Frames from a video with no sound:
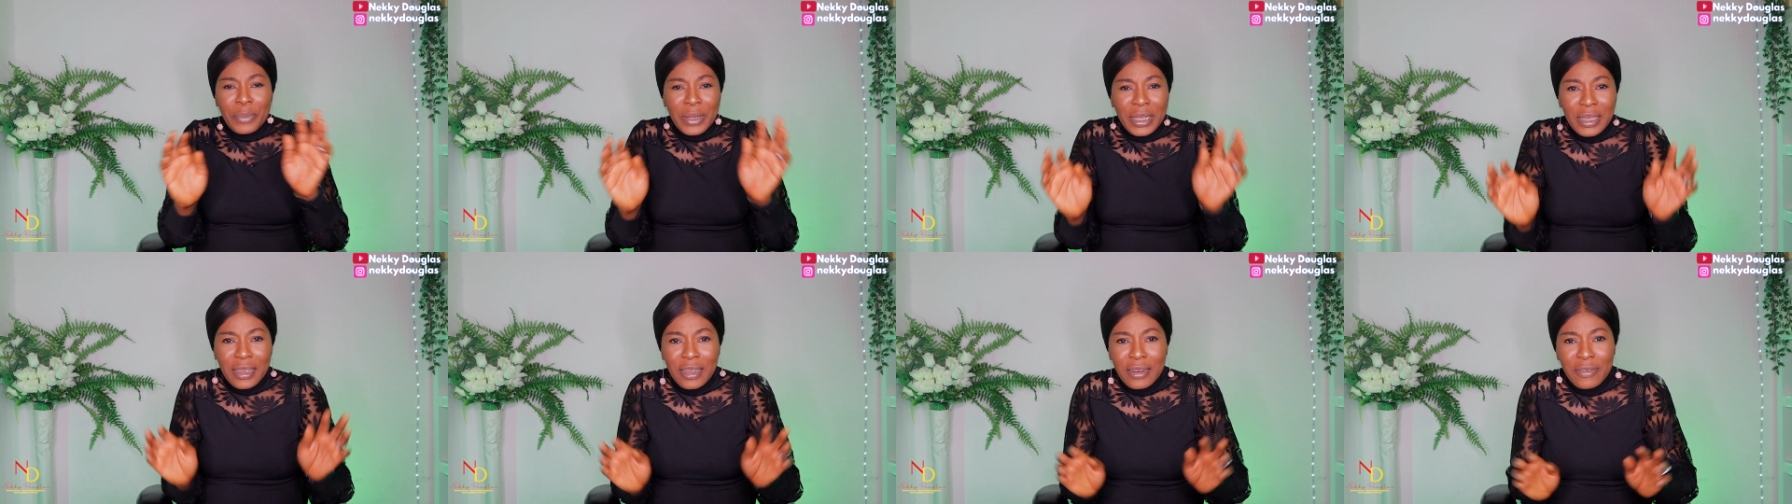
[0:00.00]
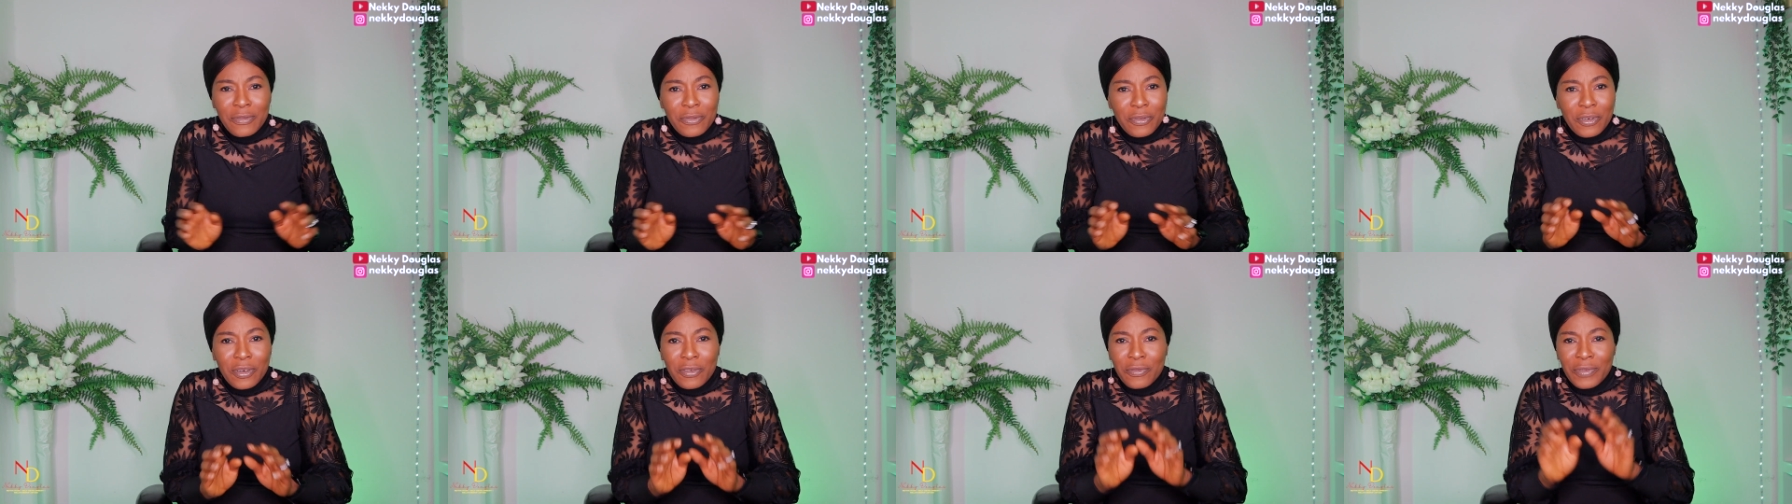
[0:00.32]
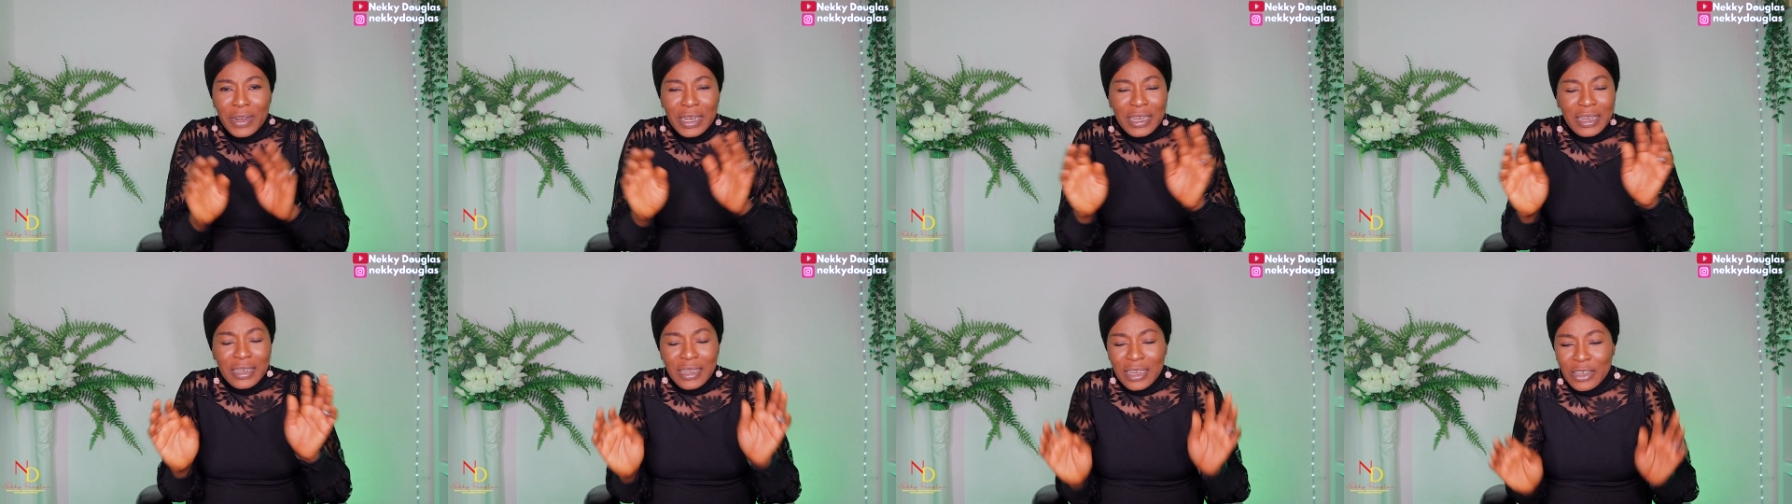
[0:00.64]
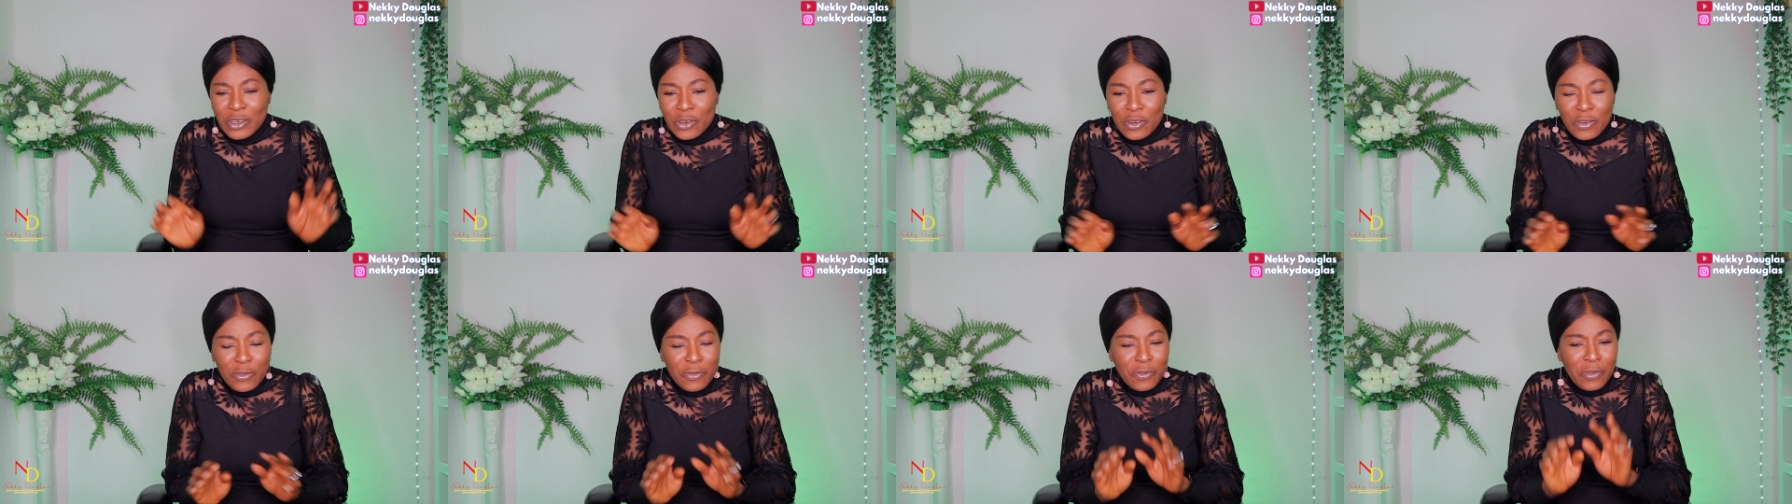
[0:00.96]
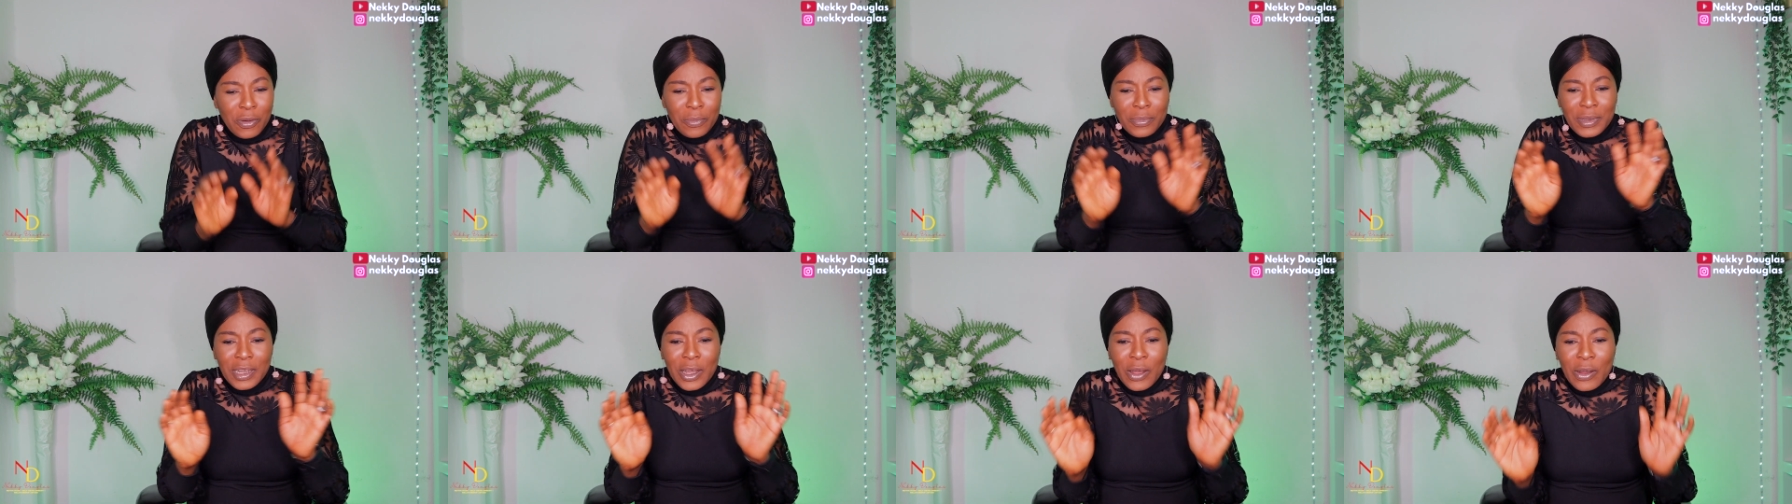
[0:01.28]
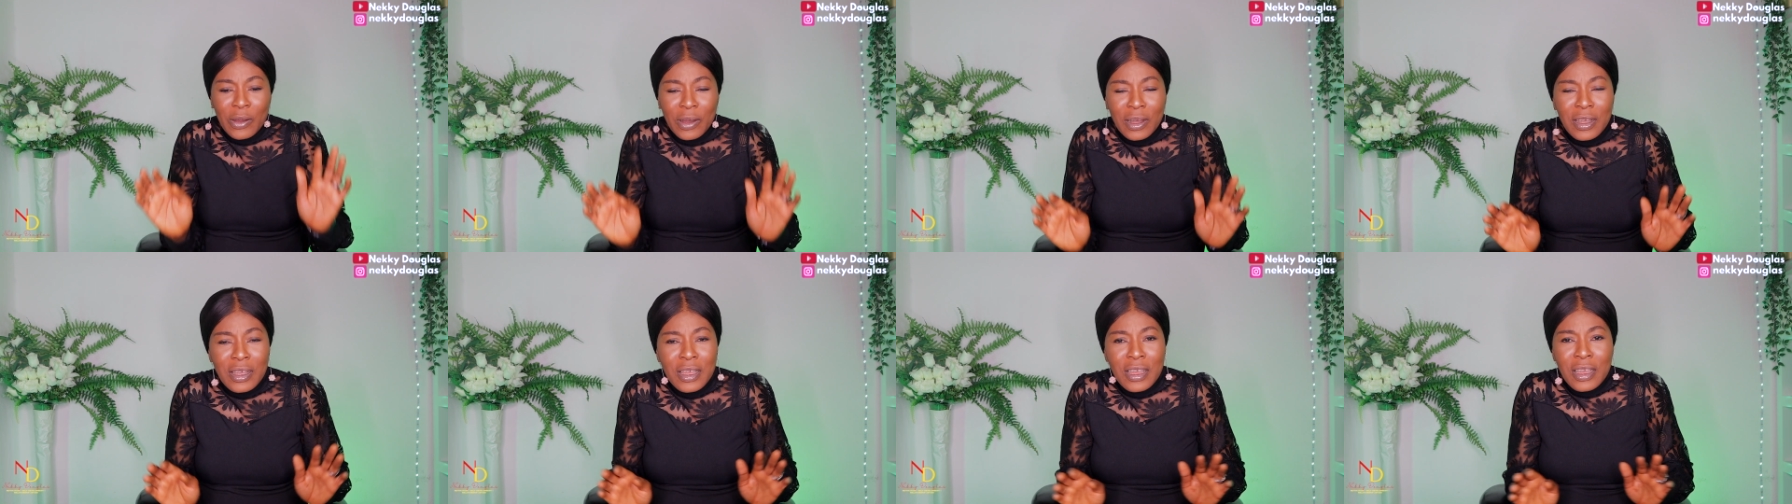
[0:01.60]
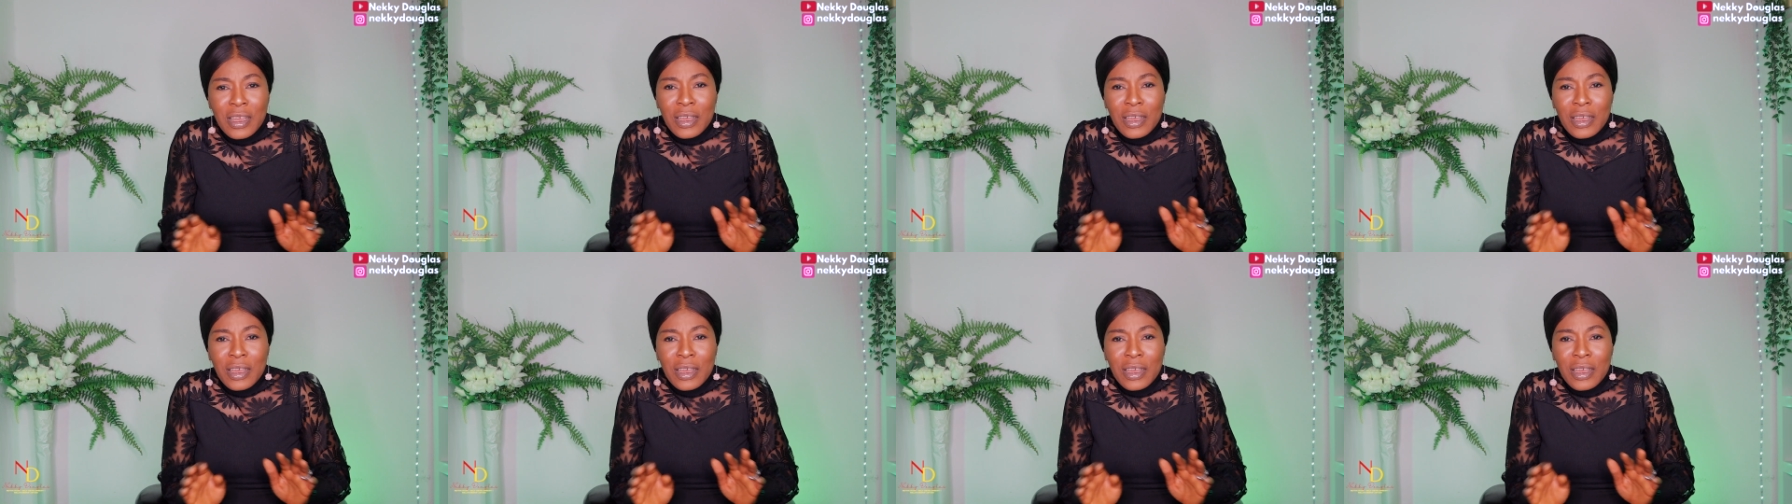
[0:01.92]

begging for validation from their